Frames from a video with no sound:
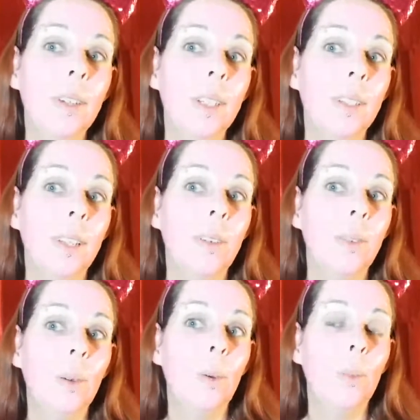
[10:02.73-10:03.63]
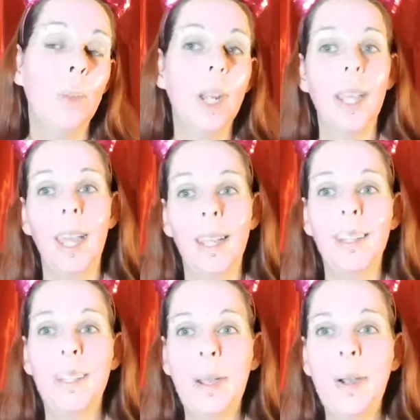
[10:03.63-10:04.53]
good at the YouTube, but I
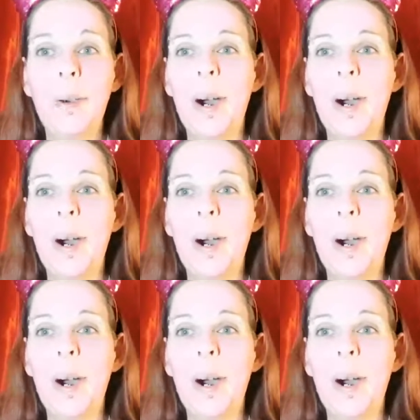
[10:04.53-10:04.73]
can do,